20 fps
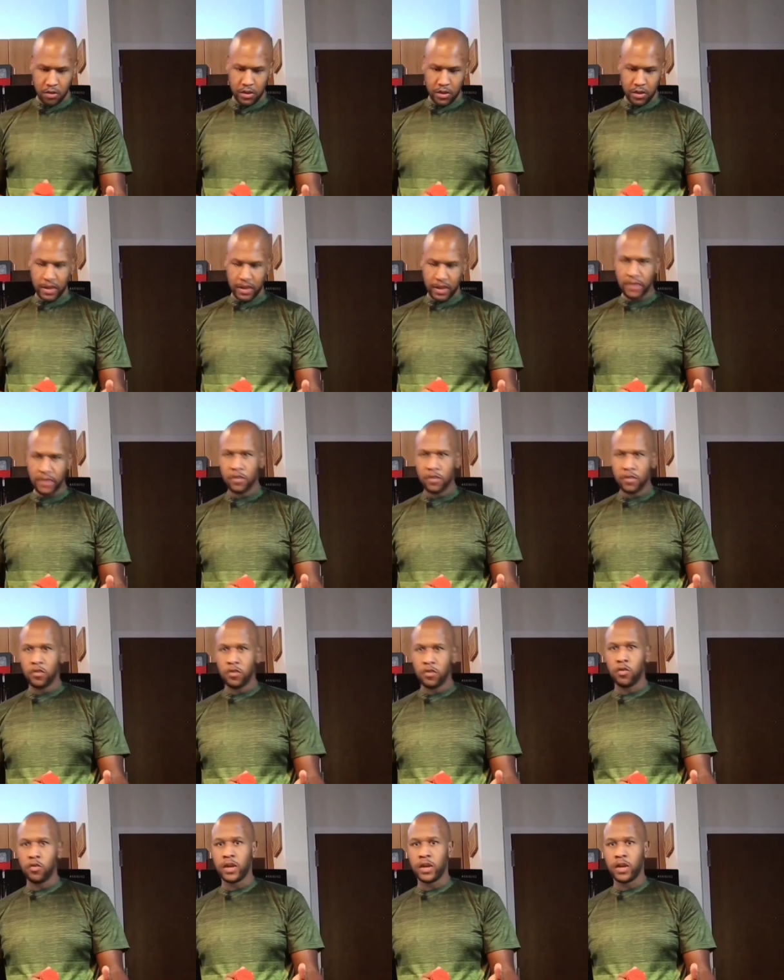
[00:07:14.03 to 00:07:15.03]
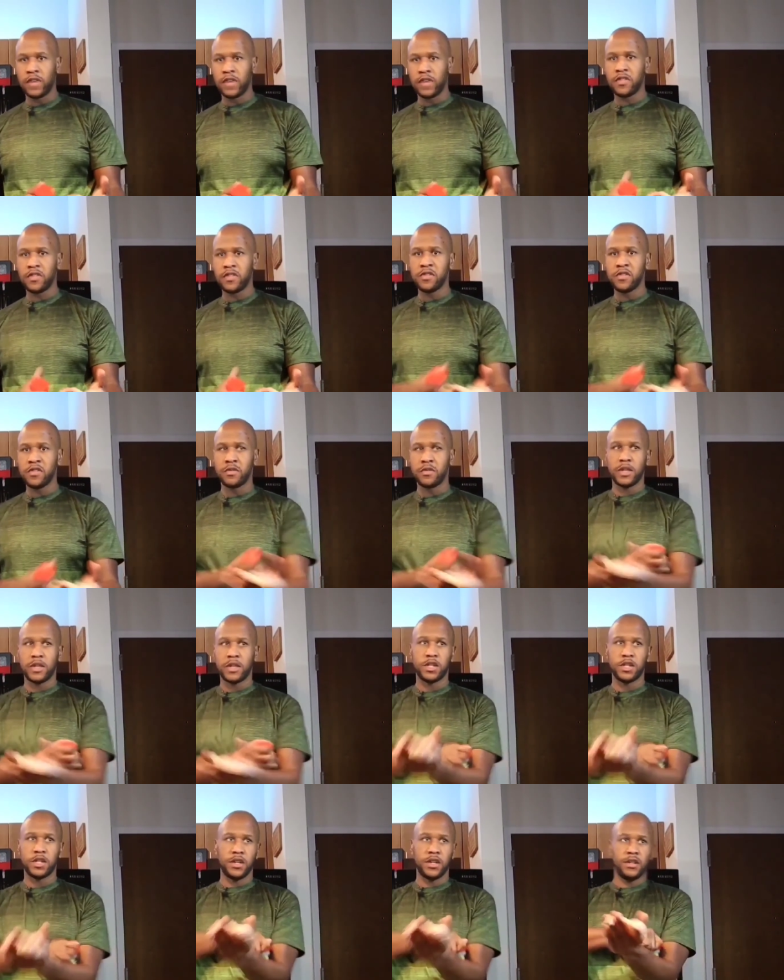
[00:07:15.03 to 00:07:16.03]
What I like to do when I season my
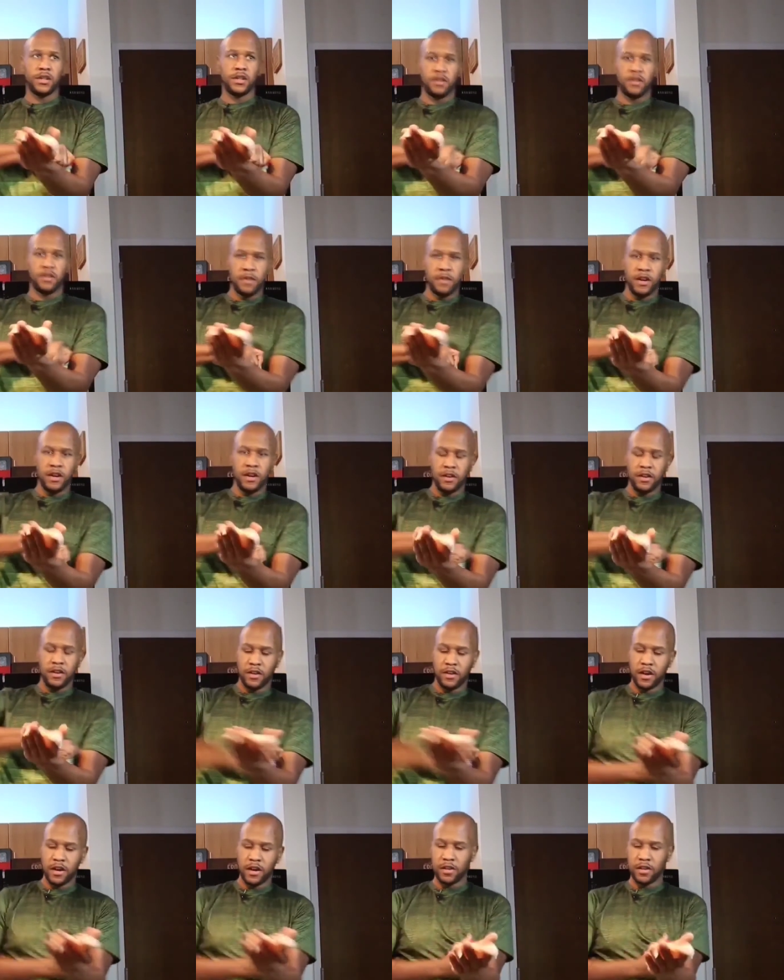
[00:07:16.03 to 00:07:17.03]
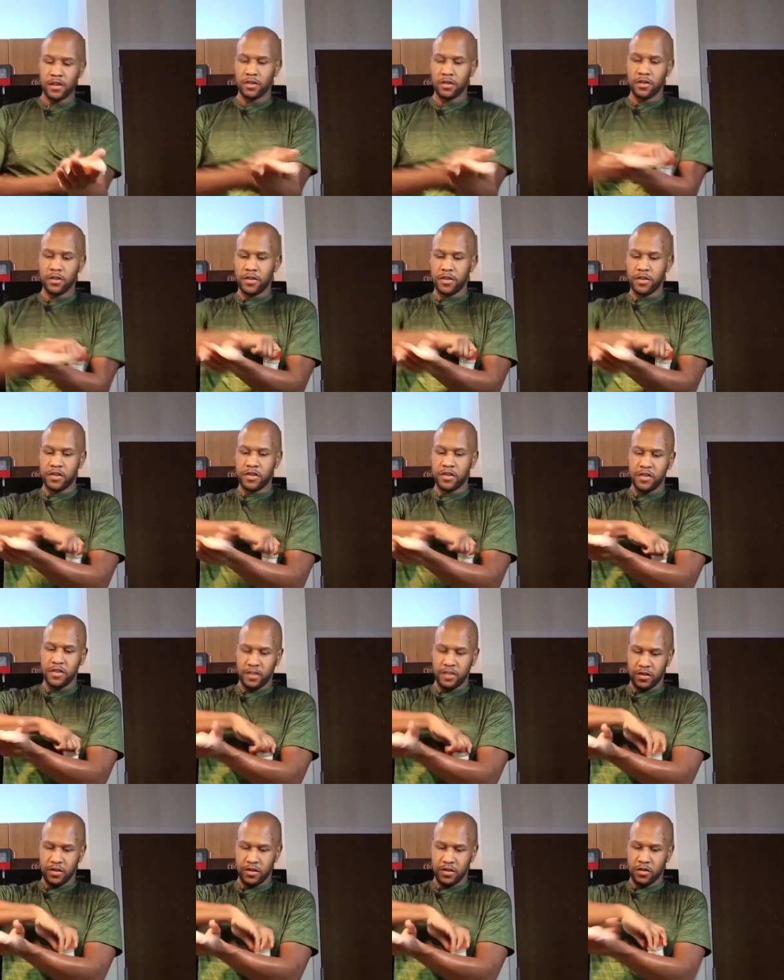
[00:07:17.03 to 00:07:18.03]
chicken, depending on the color of the
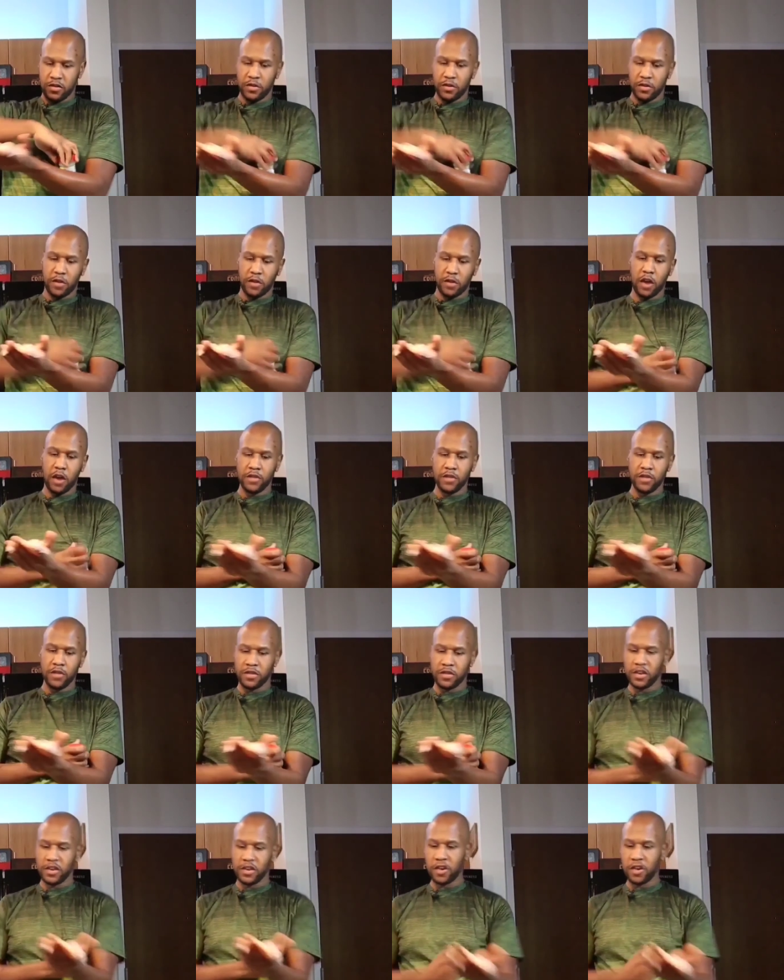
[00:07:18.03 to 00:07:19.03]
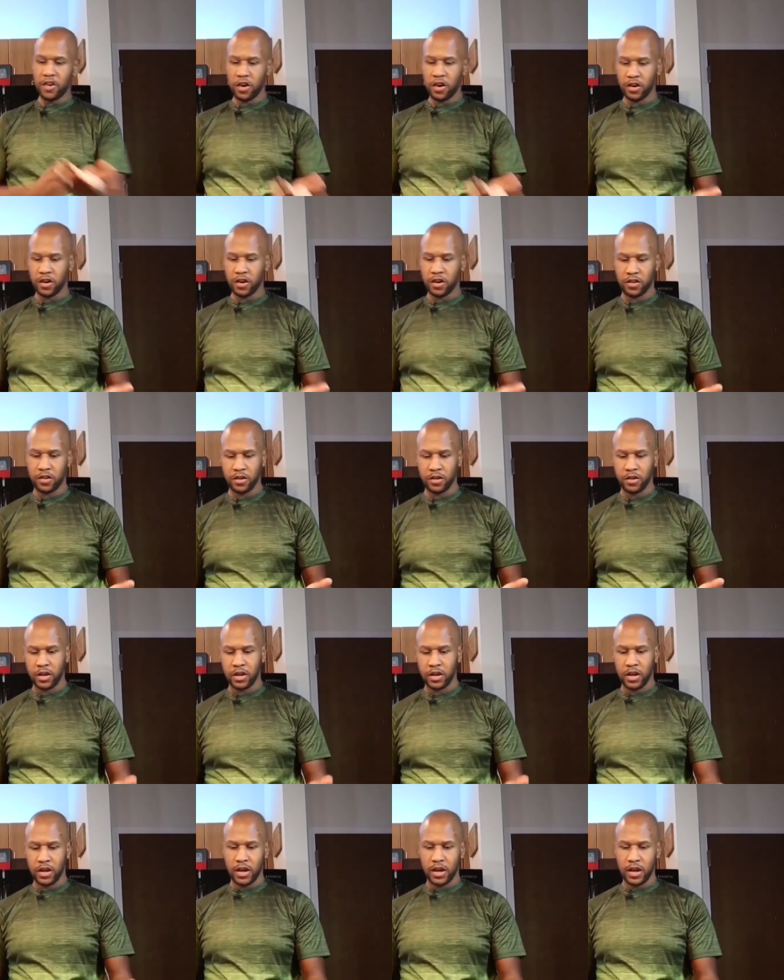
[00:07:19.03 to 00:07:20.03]
seasoning, so obviously garlic
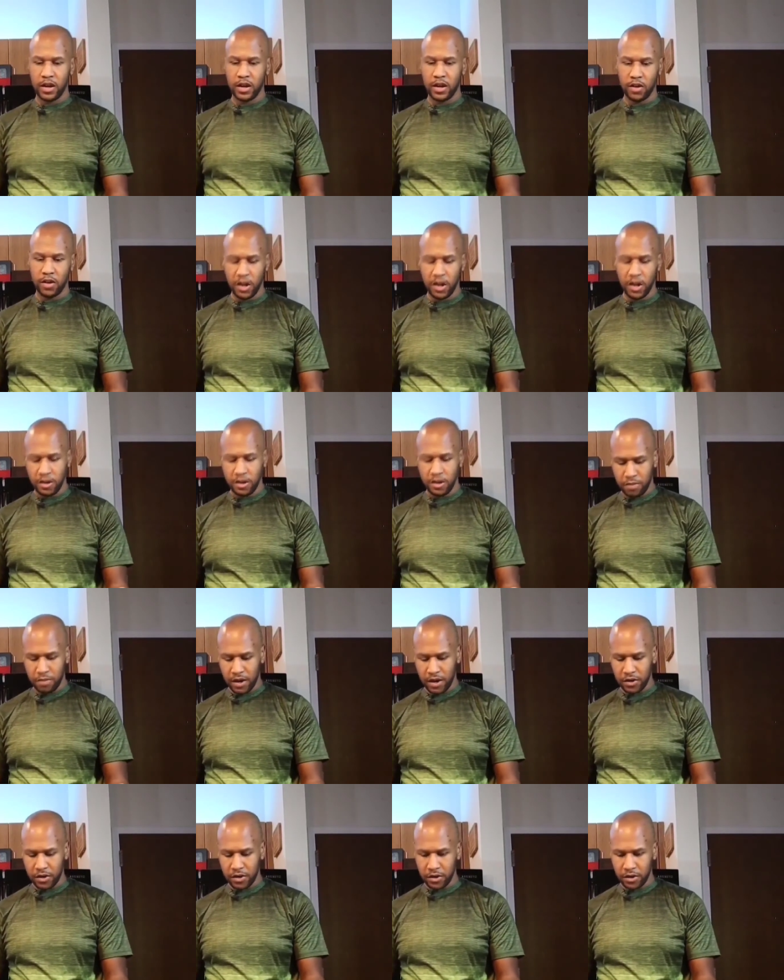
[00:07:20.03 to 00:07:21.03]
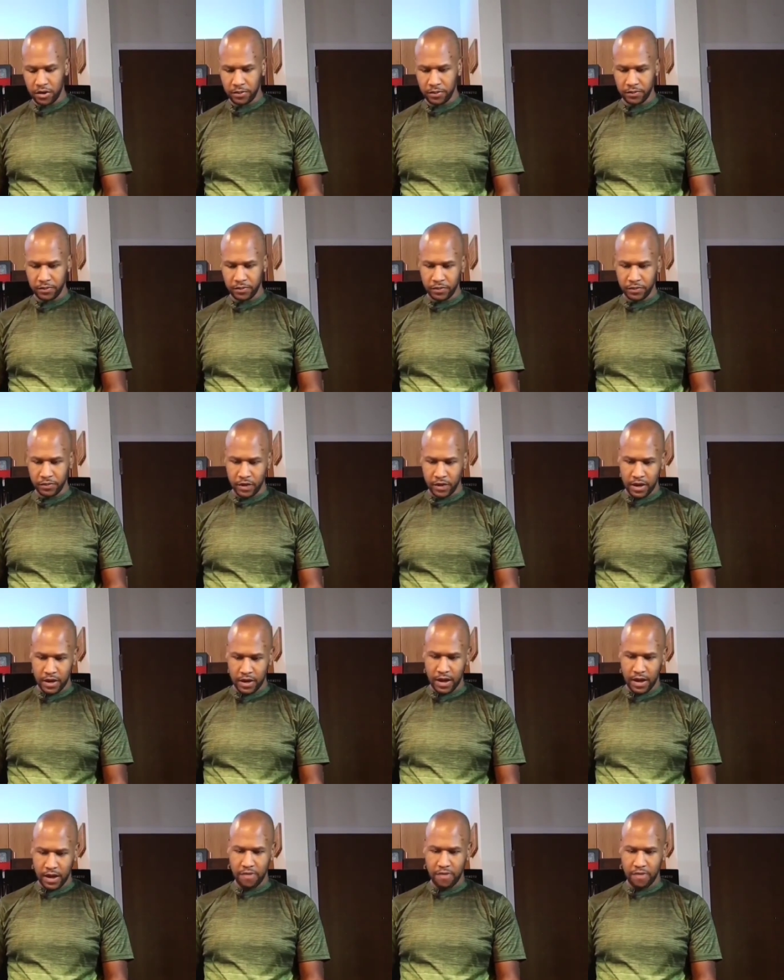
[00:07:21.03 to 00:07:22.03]
and onion powder
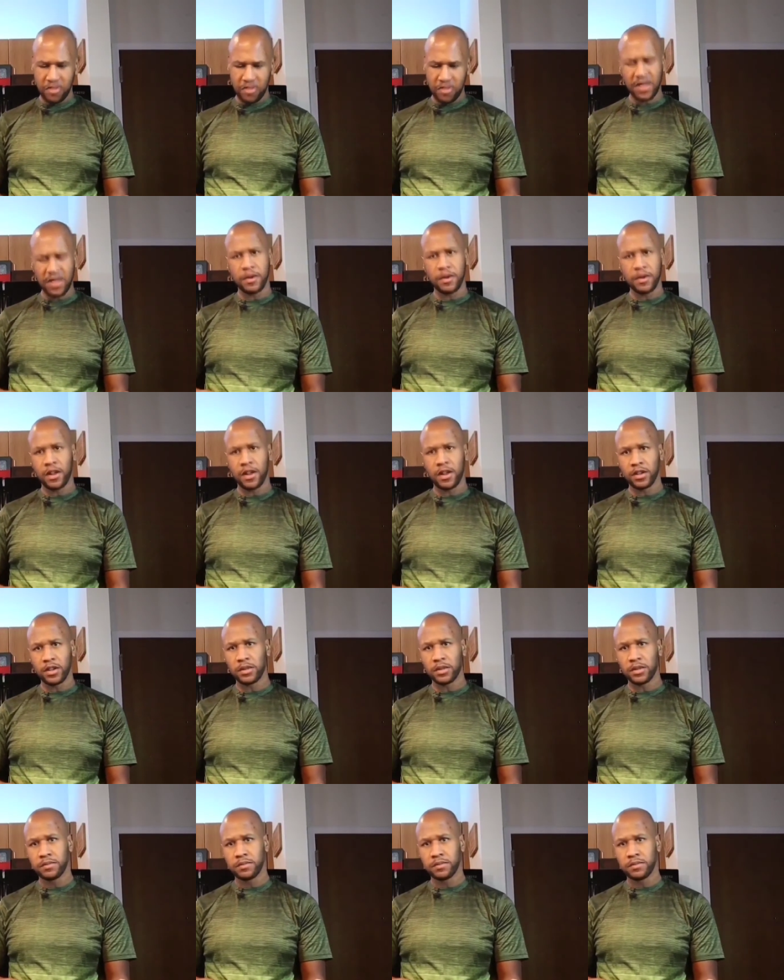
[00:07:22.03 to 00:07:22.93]
have the same color.